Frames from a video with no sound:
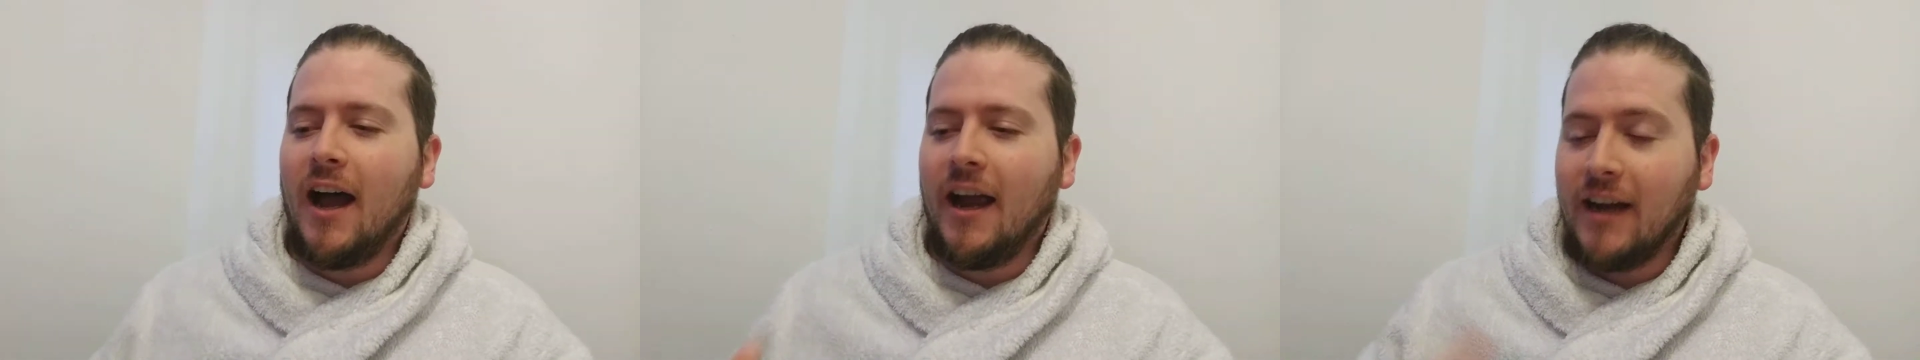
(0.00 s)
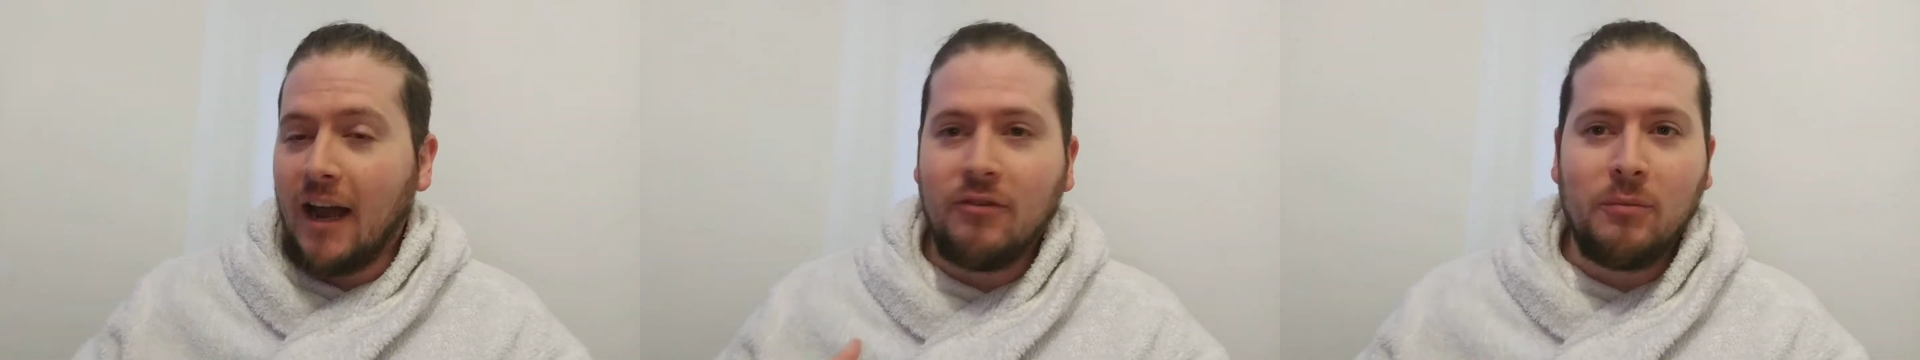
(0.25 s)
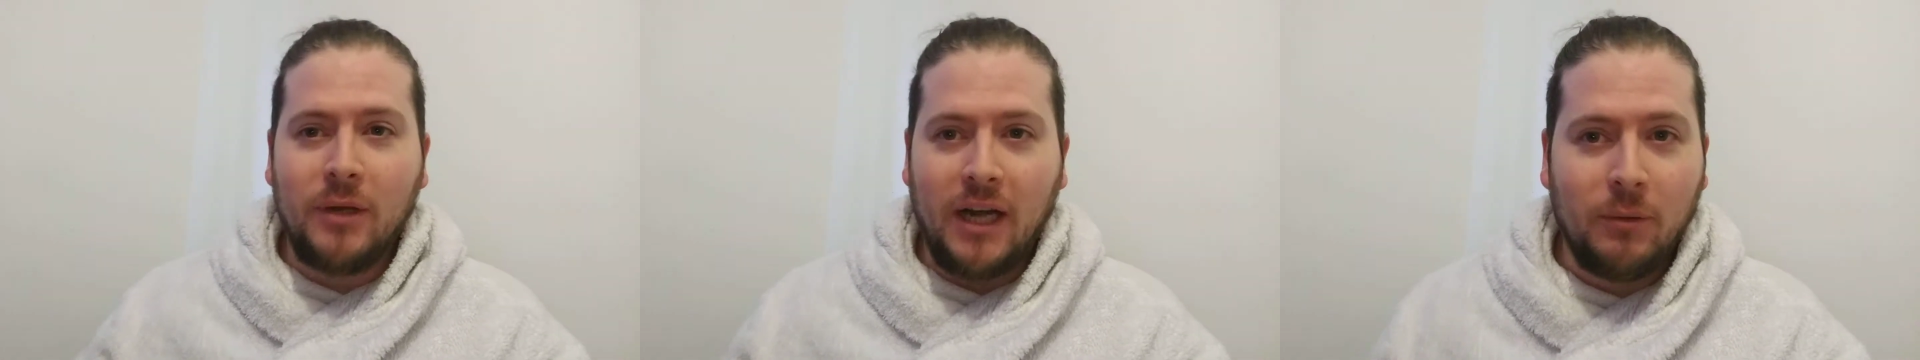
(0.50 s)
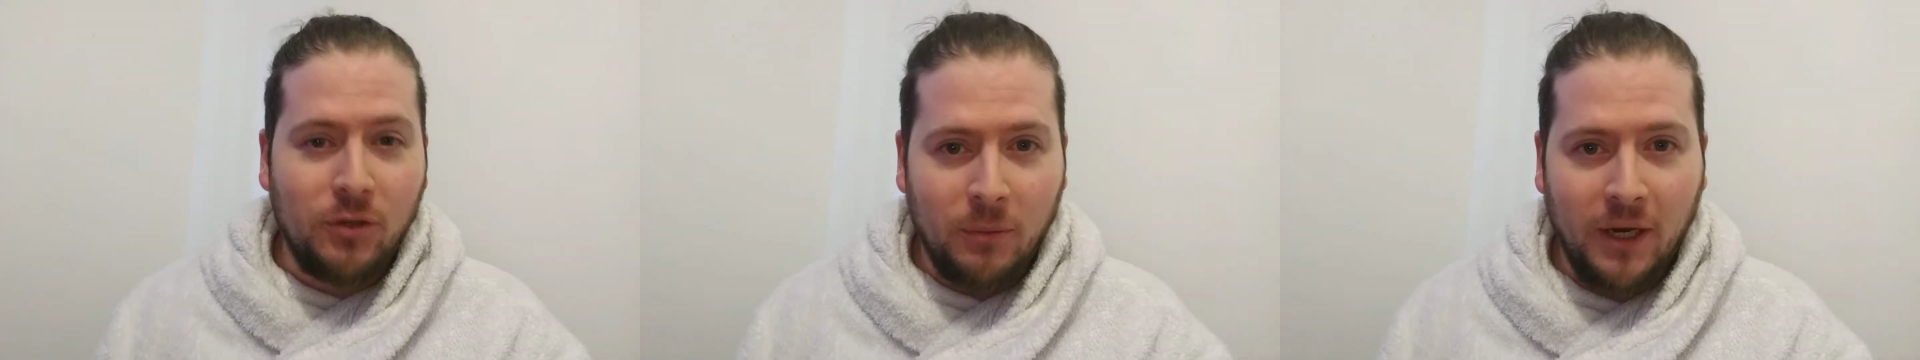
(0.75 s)
I haven't been
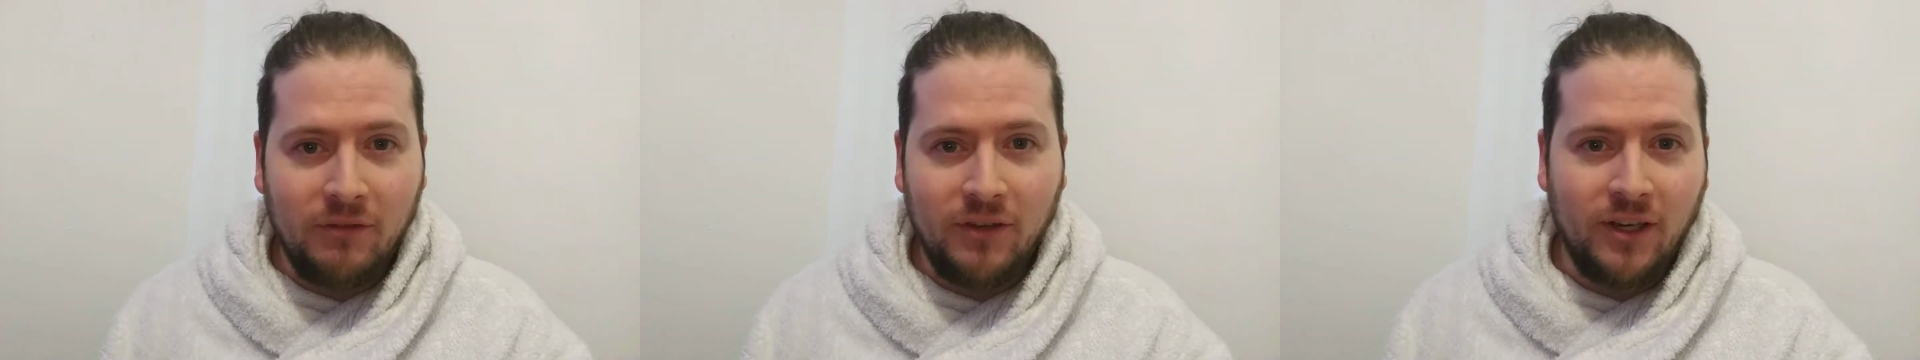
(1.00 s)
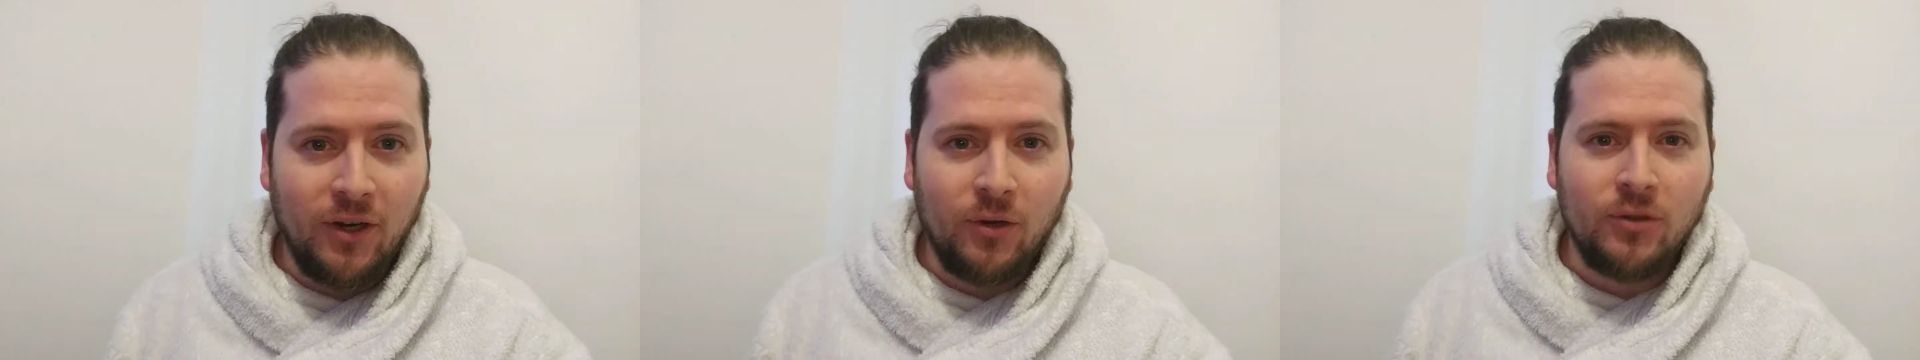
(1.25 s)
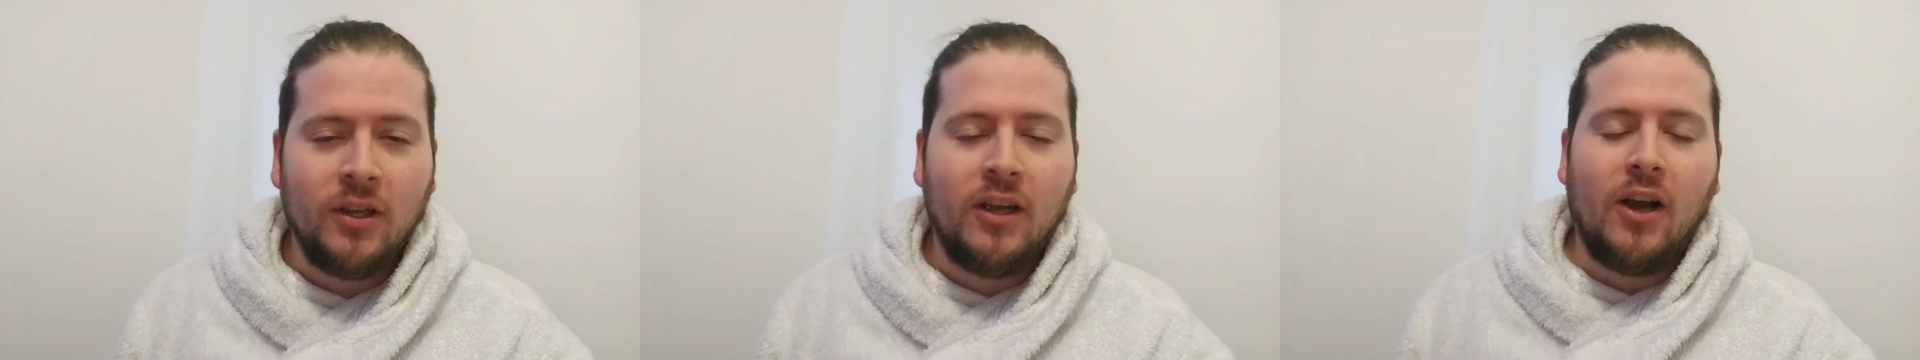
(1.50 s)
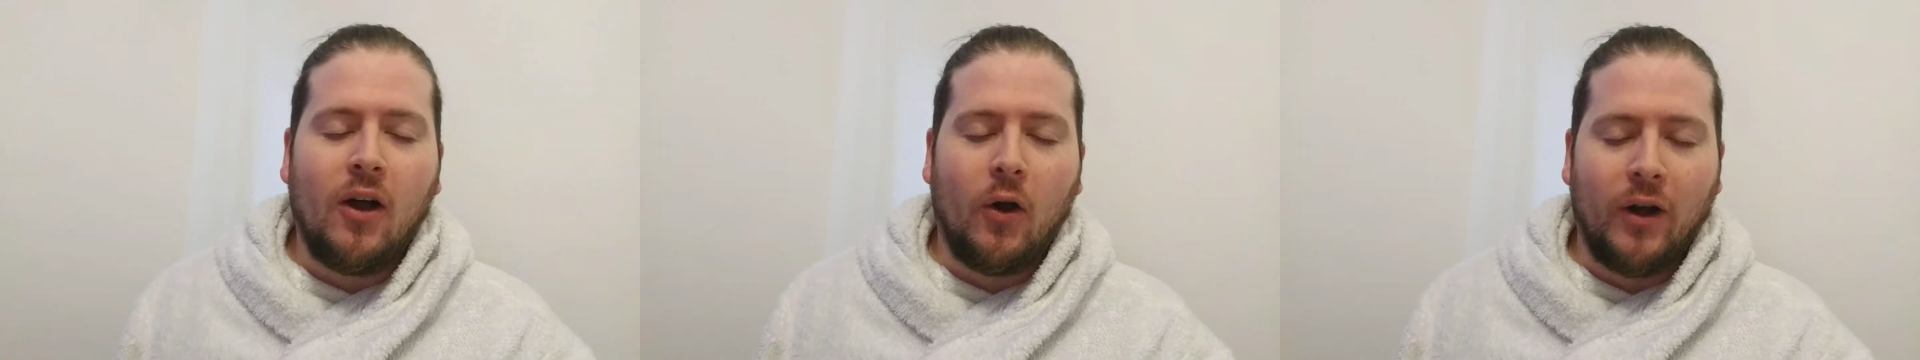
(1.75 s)
able to make videos
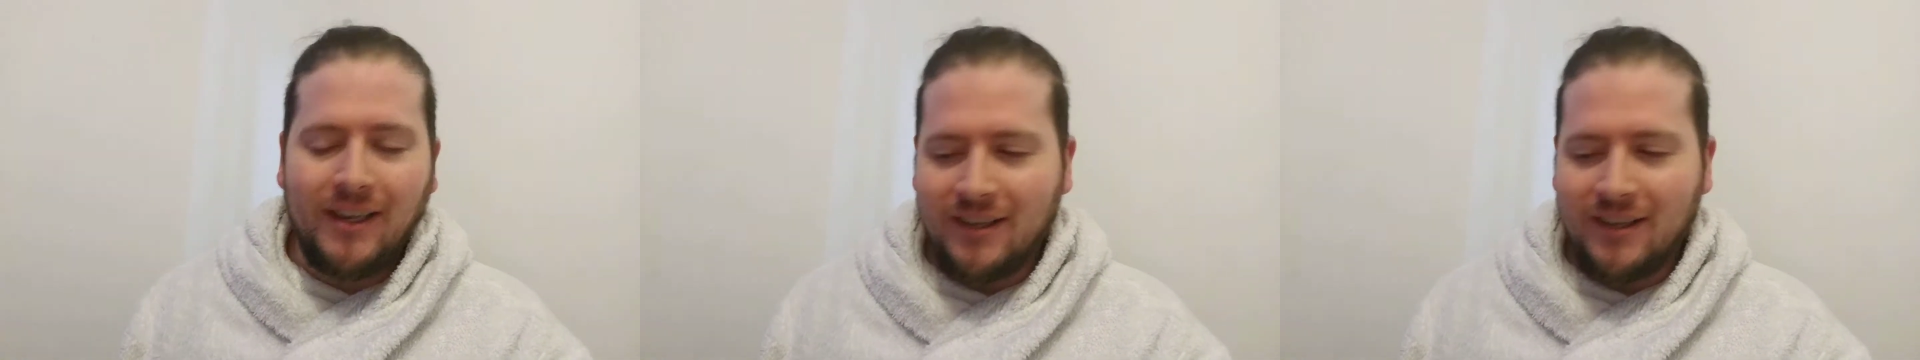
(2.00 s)
or